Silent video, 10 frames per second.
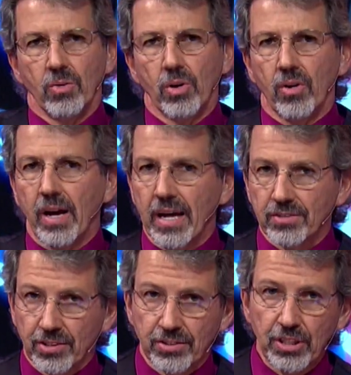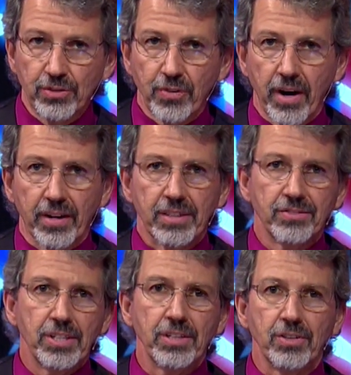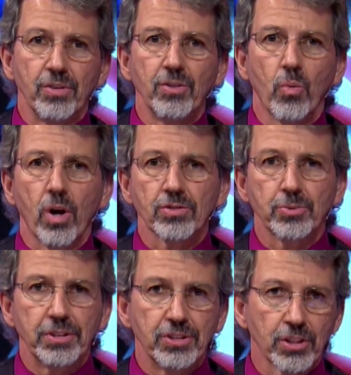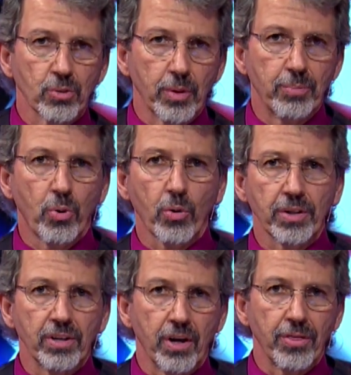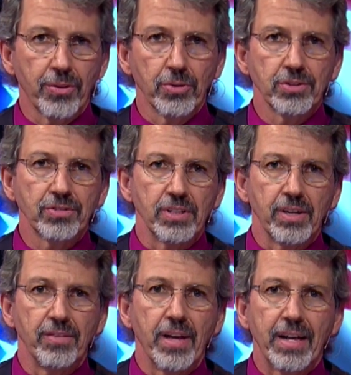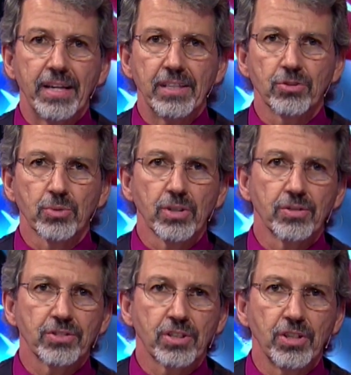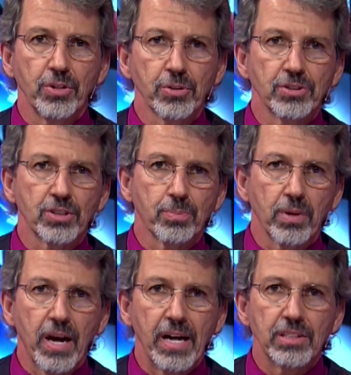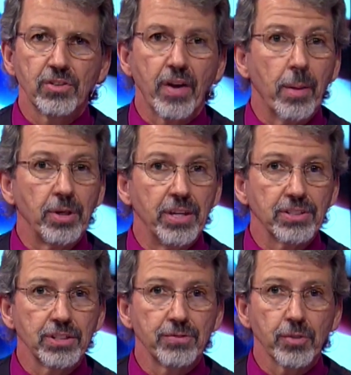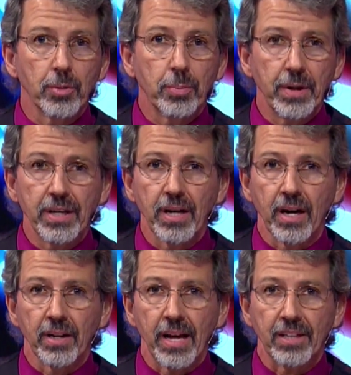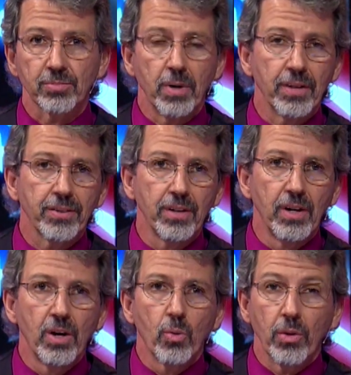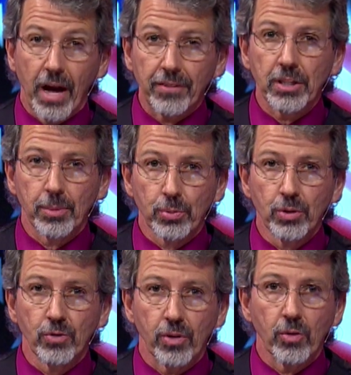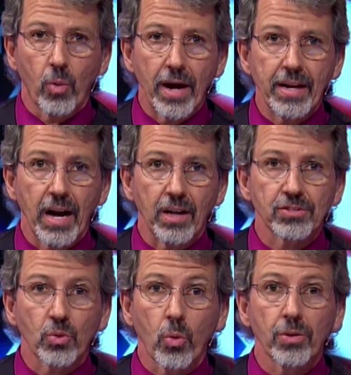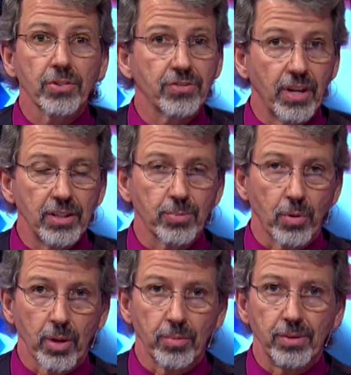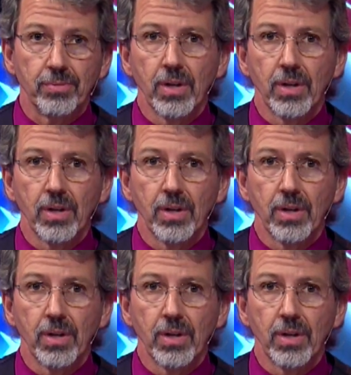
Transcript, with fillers: Well, as the ceasefire continued, the Wall Street Journal reported on Thursday that Israel secured supplies of ammunition from the Pentagon last month without the approval of the White House or the State Department.